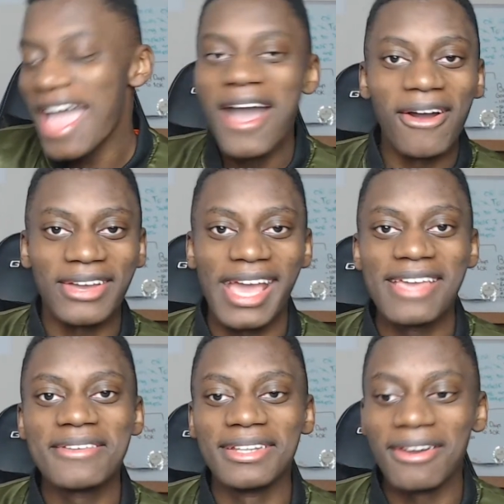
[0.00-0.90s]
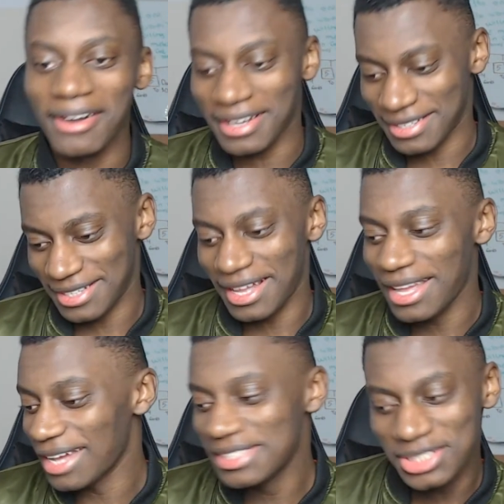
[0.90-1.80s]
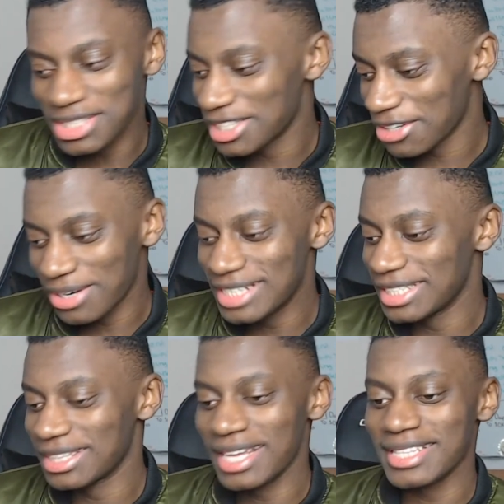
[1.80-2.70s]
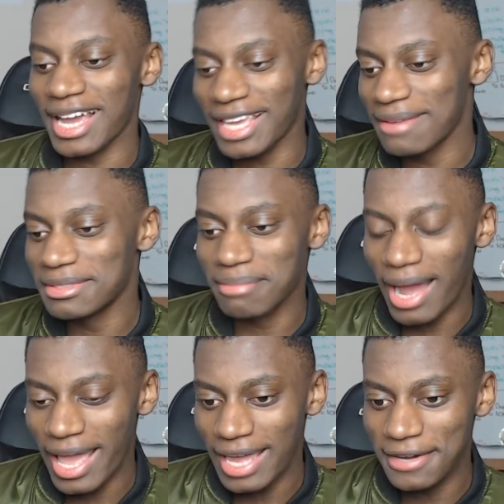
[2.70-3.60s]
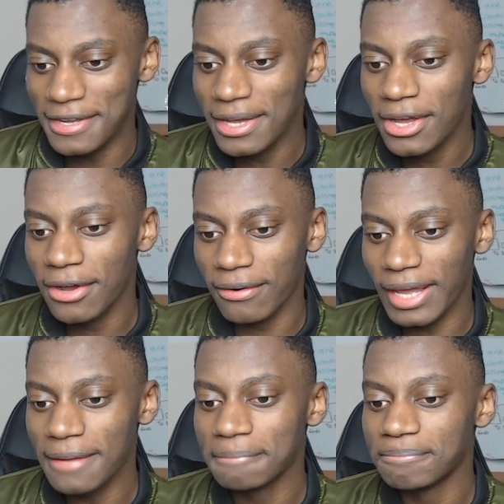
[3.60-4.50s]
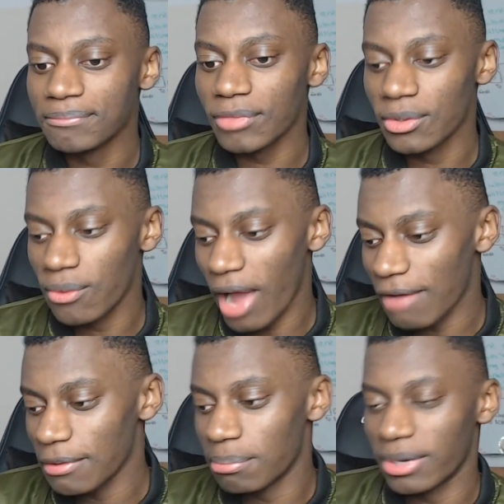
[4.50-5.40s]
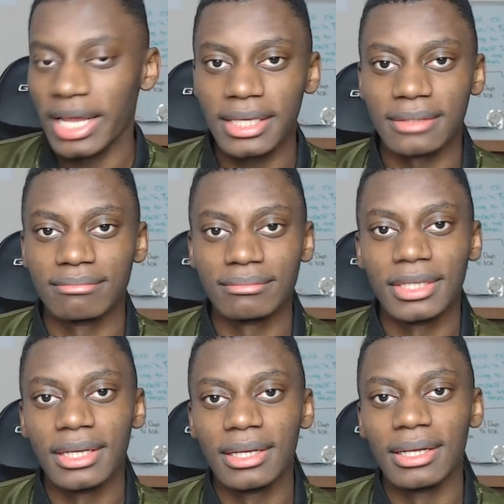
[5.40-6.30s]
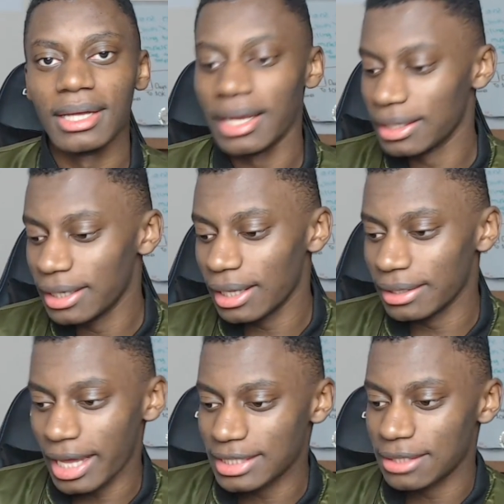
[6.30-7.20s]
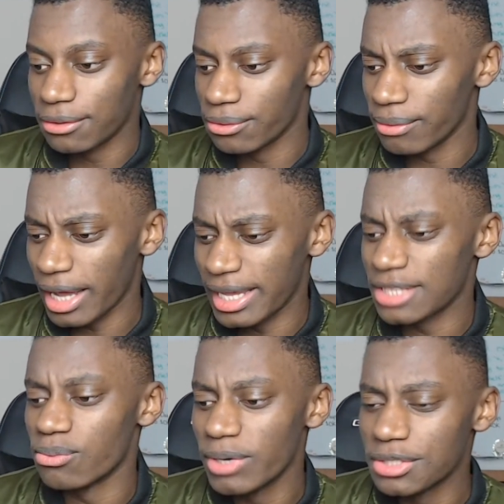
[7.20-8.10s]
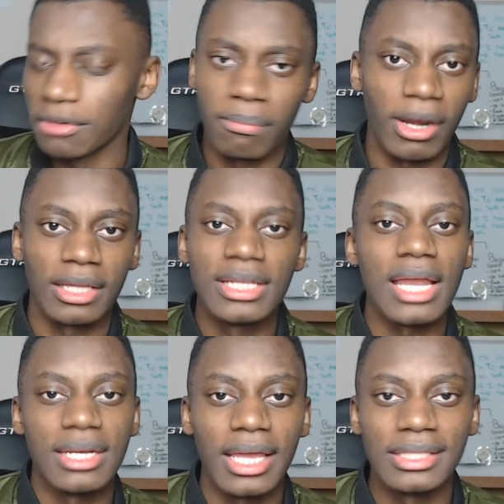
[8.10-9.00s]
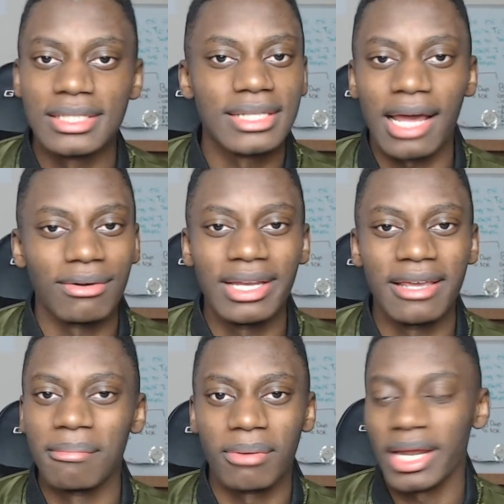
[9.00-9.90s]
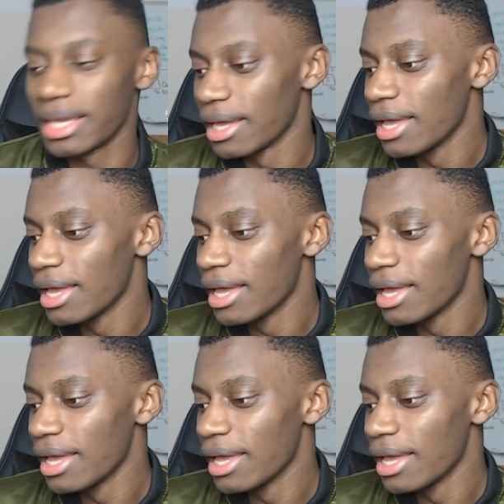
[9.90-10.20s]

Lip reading: okay, look, it's just a crazy thing that came to my head, okay? We'll have a break, a nice little, I guess, winter break, 10 days. It's not really a break.